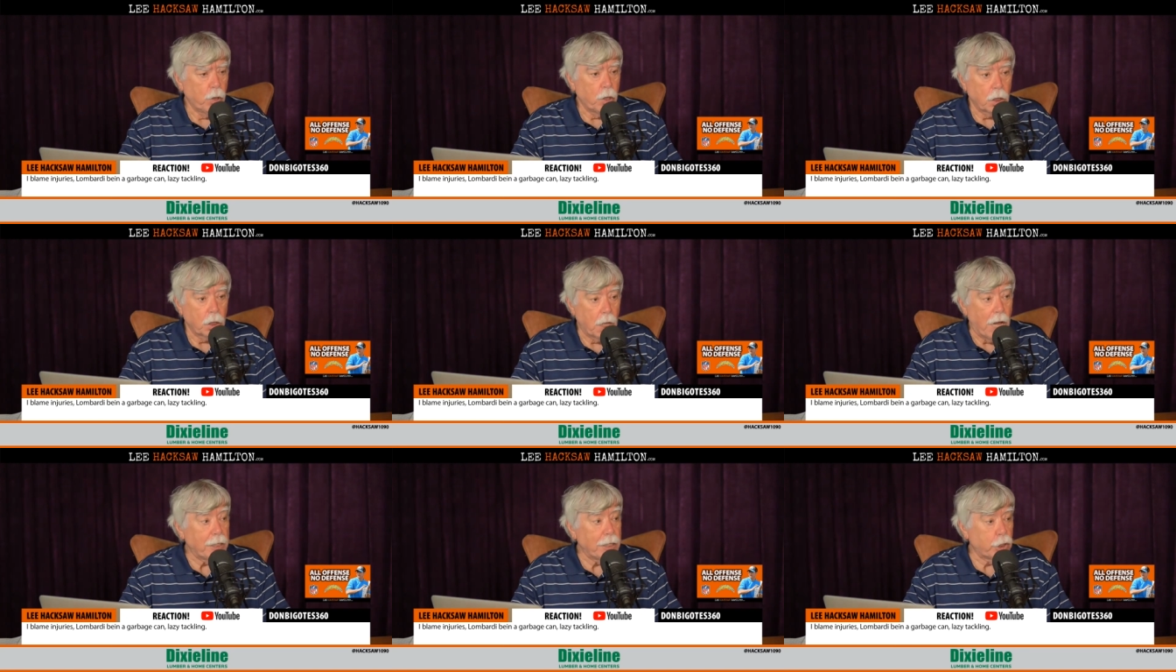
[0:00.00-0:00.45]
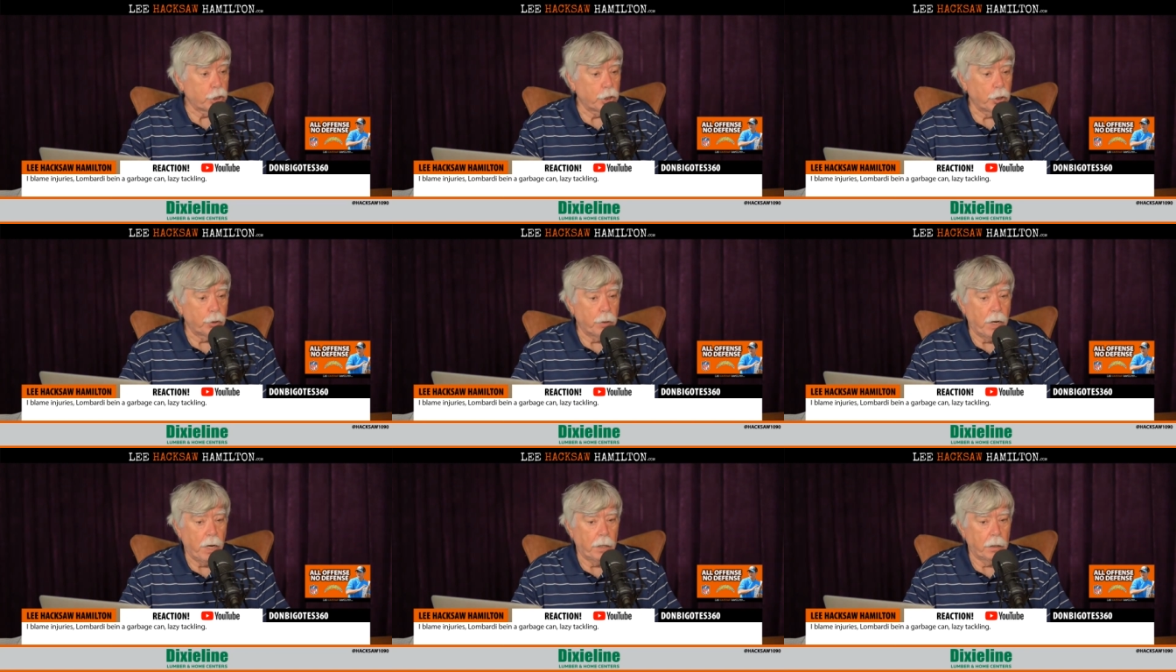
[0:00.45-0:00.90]
Last
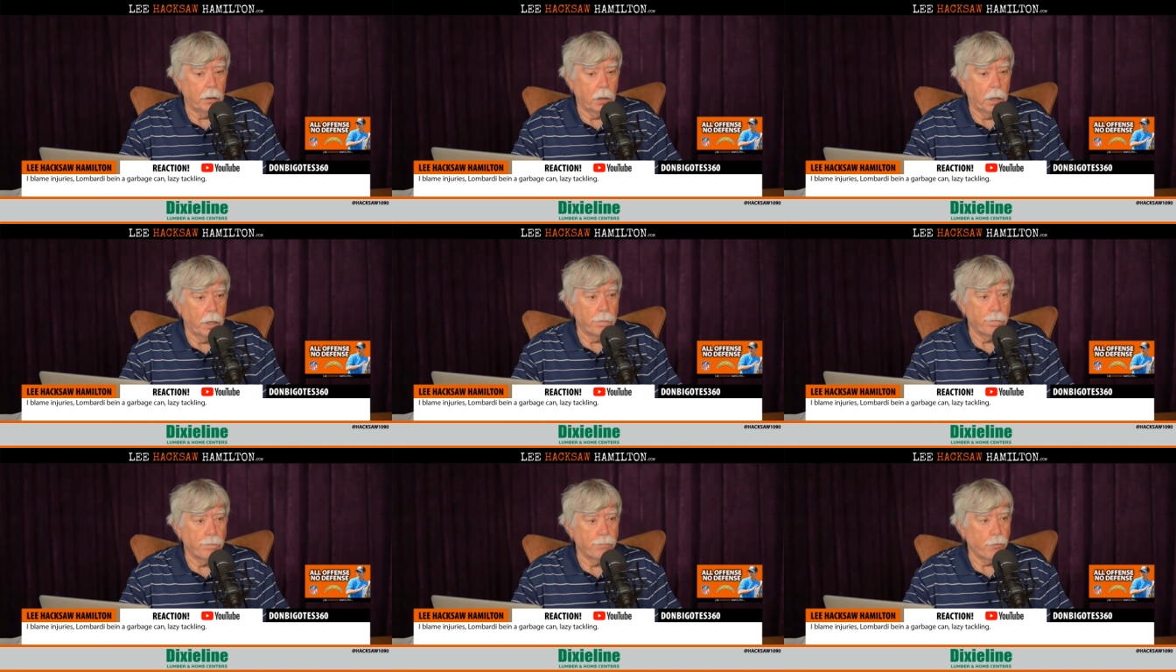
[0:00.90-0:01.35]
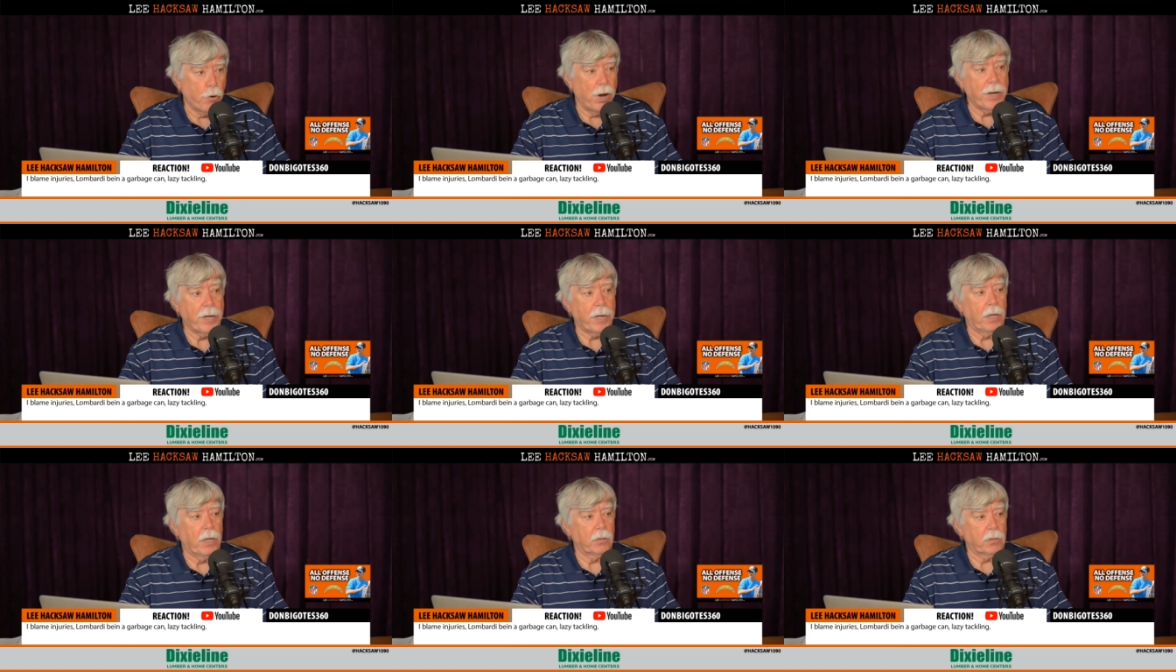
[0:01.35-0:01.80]
year had a
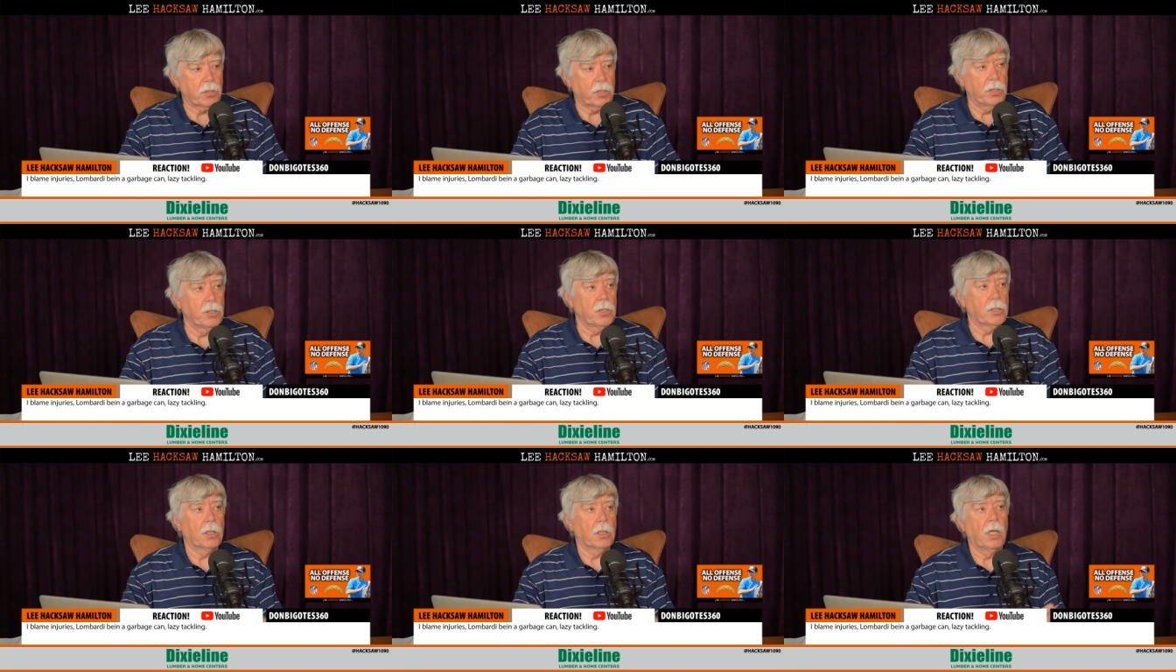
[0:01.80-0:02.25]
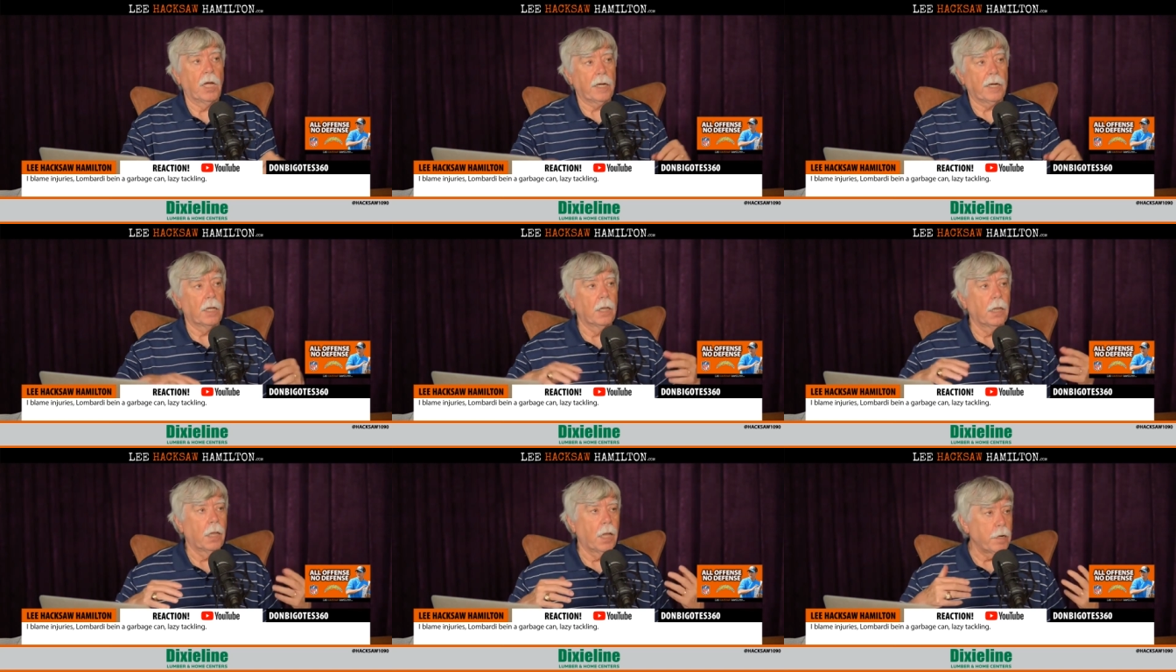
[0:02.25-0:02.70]
breakout season, like
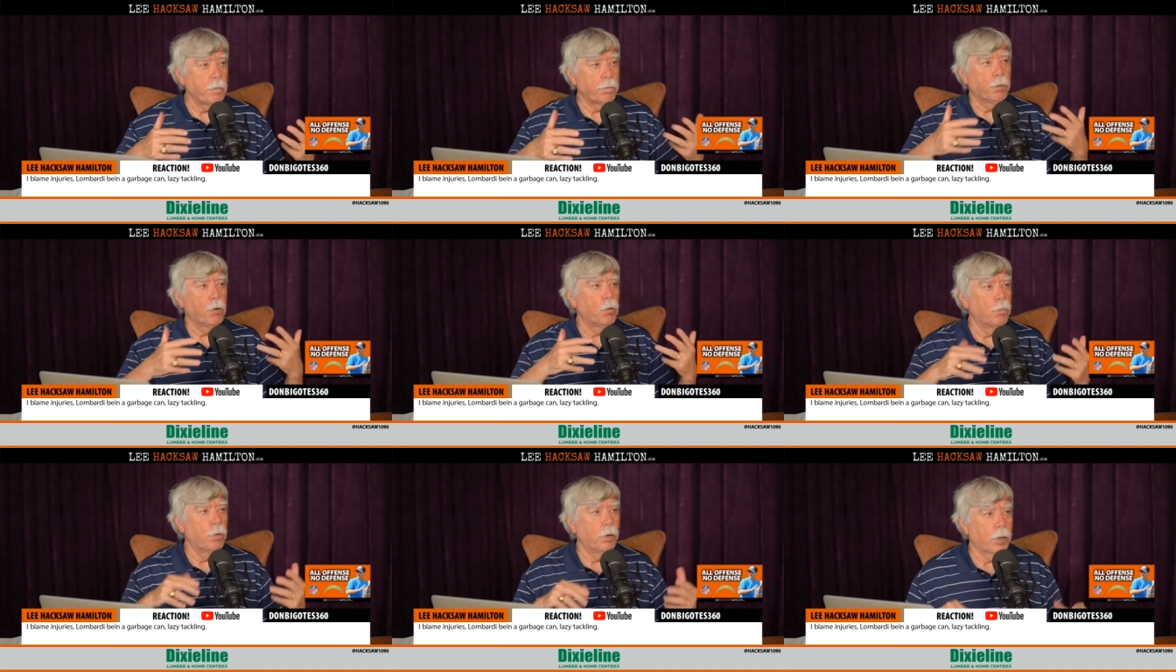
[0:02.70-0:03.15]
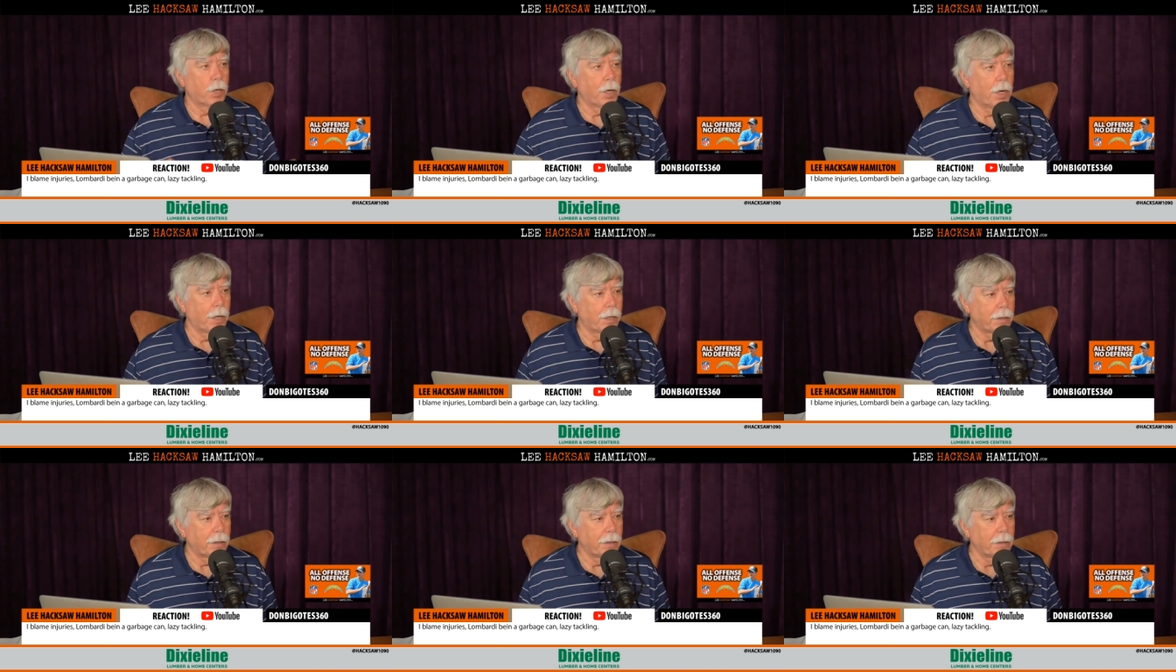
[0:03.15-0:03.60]
a light bulb went
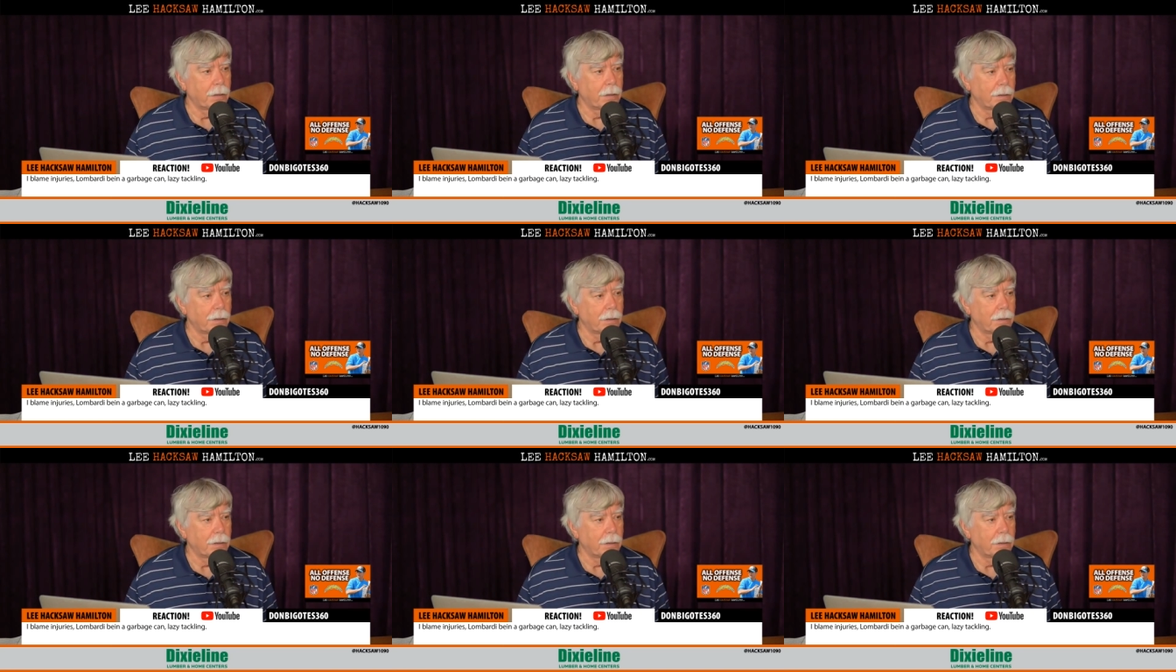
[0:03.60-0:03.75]
on.